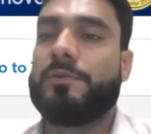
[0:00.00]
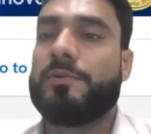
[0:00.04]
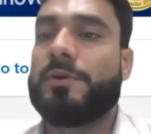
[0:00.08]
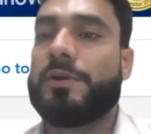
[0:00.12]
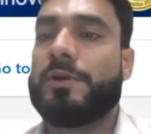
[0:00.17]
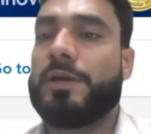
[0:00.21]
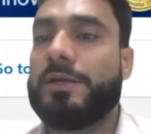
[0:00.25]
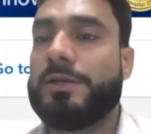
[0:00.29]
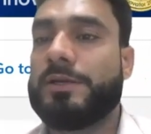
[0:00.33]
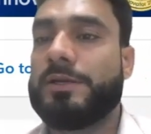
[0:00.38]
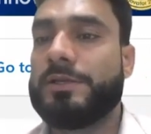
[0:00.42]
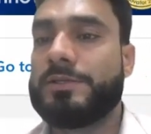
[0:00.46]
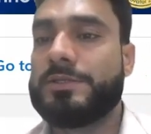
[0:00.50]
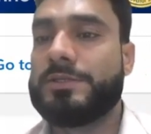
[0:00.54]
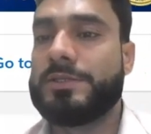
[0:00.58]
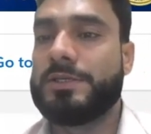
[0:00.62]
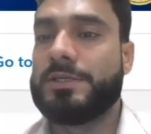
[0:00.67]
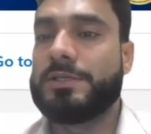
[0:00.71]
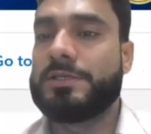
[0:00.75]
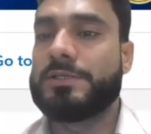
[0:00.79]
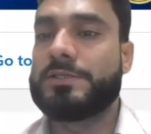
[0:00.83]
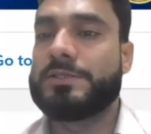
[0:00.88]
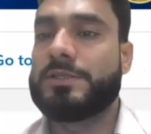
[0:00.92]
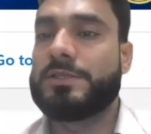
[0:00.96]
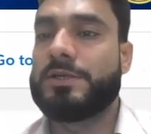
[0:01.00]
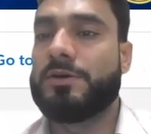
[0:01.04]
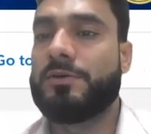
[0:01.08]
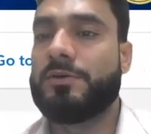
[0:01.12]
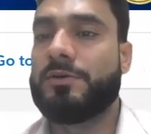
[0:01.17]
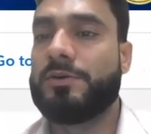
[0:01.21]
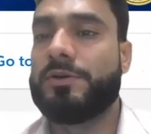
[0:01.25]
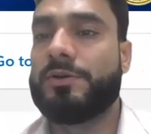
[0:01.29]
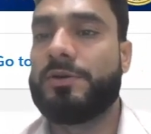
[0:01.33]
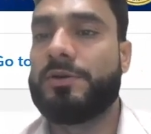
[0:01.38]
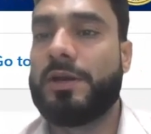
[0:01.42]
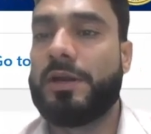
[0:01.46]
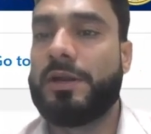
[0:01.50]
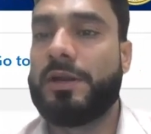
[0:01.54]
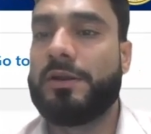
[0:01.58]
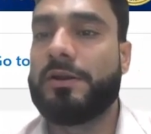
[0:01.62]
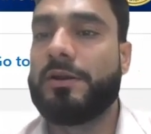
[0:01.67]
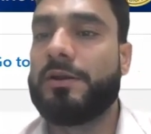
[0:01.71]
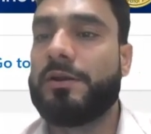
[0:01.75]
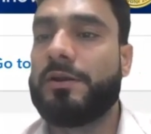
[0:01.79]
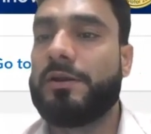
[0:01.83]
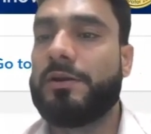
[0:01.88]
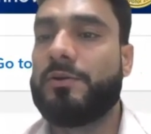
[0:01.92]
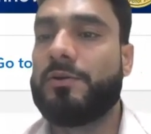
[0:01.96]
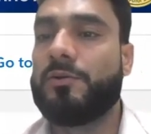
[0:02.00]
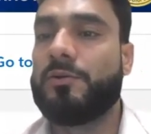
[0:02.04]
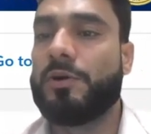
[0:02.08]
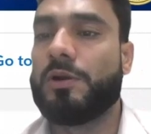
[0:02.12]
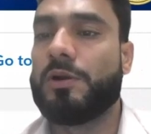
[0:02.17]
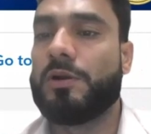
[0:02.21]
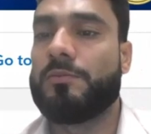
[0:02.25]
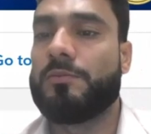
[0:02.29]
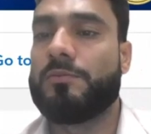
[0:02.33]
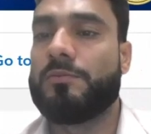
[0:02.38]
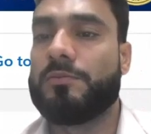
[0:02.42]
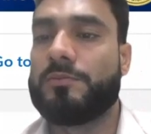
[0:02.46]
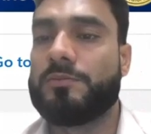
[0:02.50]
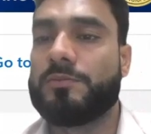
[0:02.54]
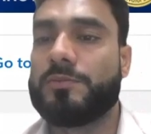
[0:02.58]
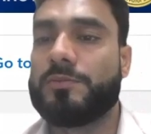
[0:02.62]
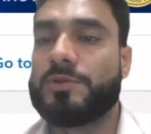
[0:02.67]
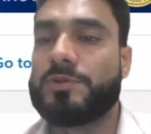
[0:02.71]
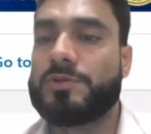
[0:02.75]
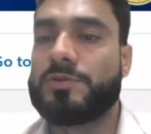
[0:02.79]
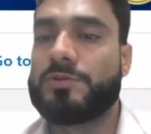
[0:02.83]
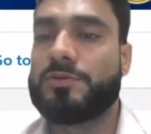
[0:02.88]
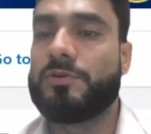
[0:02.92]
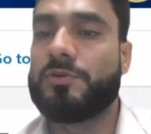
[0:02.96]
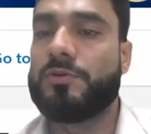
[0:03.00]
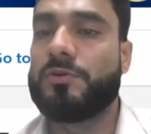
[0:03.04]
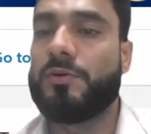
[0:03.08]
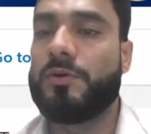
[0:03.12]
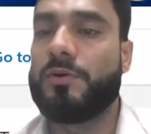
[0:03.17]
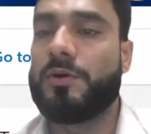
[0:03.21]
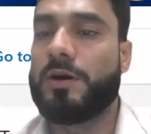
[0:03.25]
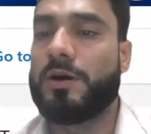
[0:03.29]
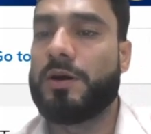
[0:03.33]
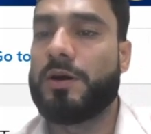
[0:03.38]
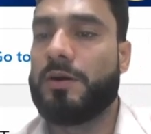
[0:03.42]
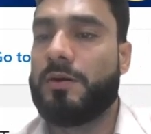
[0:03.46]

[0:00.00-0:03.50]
96,912. So